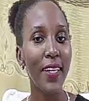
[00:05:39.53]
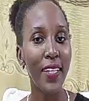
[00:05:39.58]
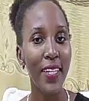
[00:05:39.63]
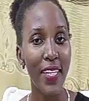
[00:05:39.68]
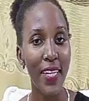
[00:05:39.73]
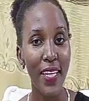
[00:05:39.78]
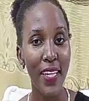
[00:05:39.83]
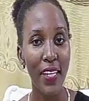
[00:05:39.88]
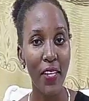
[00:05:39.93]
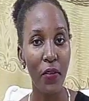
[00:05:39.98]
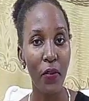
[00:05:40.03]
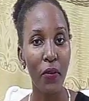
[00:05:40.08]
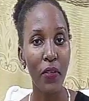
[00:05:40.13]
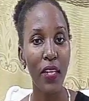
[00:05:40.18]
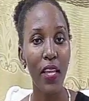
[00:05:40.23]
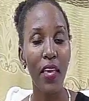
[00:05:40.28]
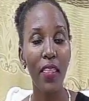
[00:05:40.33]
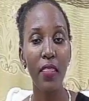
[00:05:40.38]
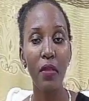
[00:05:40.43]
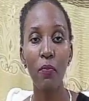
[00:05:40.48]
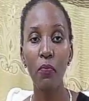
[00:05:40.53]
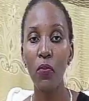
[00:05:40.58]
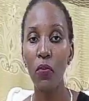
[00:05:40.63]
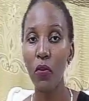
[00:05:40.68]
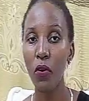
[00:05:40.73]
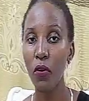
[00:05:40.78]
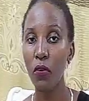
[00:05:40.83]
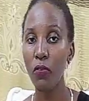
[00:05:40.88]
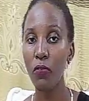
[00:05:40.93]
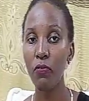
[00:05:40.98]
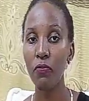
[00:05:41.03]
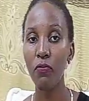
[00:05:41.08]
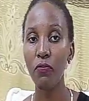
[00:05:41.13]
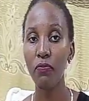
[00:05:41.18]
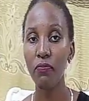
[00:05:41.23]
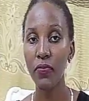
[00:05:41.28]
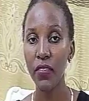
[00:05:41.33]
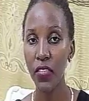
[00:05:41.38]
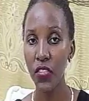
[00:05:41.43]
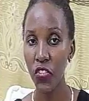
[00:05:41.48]
Gideon in the book of
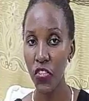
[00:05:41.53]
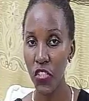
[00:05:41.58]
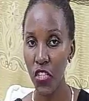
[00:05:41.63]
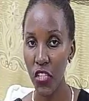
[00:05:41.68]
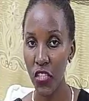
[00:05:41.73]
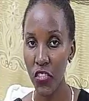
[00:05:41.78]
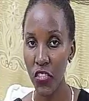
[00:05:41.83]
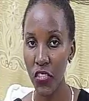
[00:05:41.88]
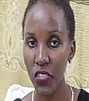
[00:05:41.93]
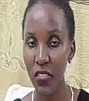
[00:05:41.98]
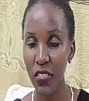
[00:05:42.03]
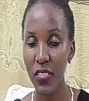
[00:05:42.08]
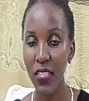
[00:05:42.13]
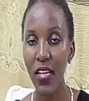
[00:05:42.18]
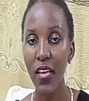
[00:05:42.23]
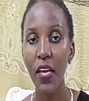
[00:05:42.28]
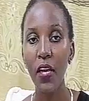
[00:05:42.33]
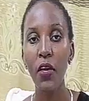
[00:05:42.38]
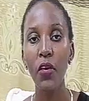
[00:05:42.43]
Judges.